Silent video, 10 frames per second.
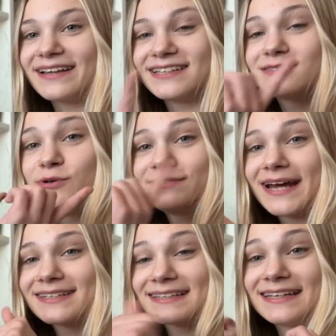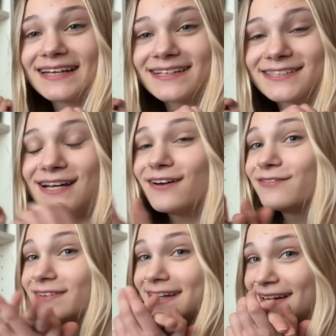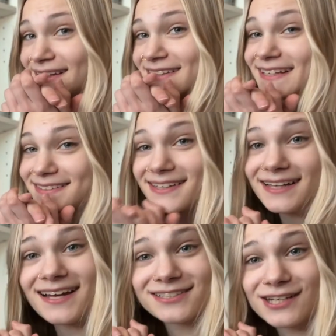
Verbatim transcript: Let's move down to the next shelf and that's the last